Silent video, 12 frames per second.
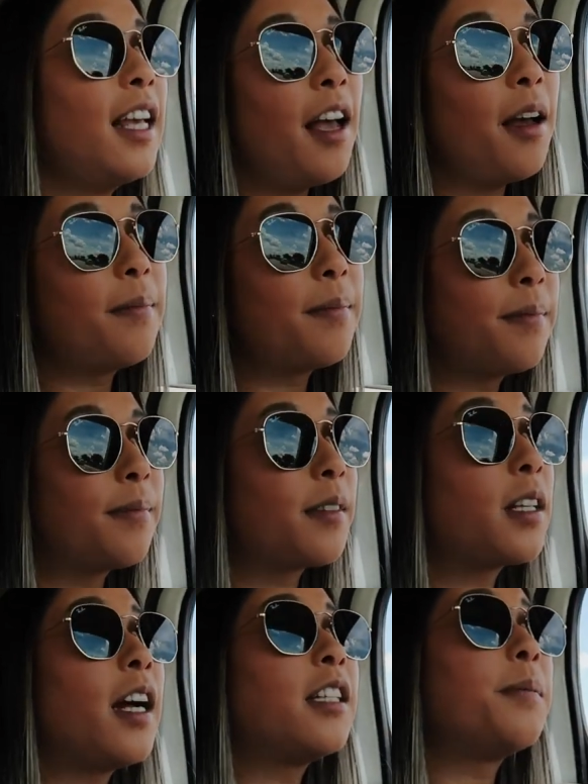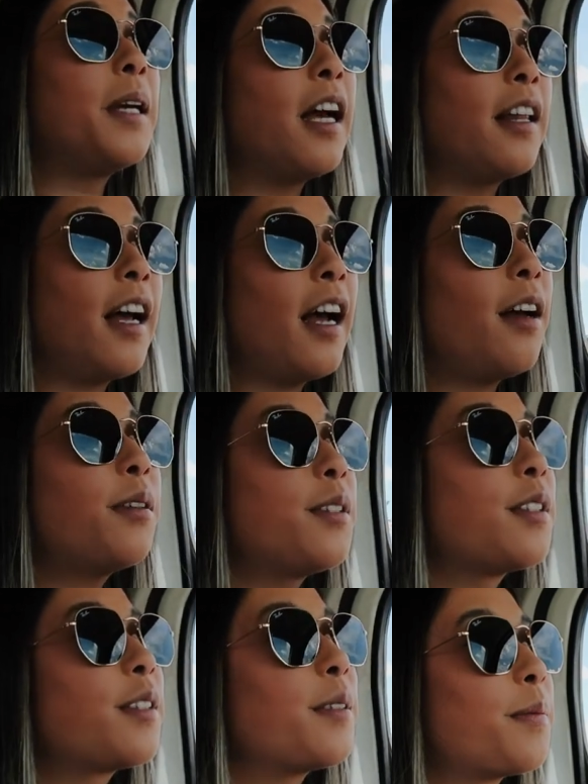I'm glad to be out of the house.
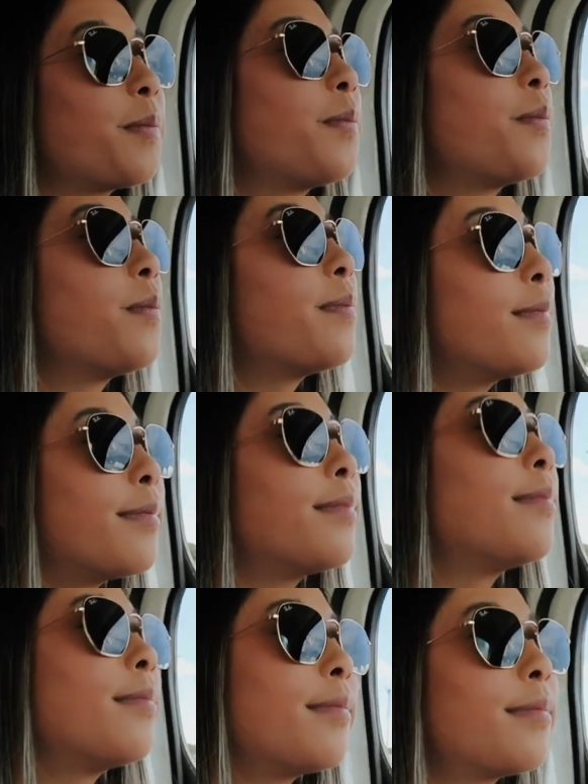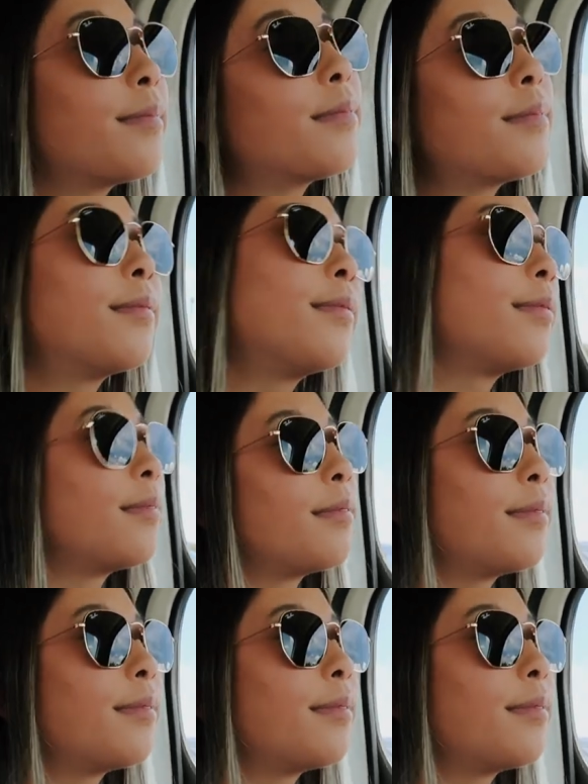mile, turn right onto South Dillard Street.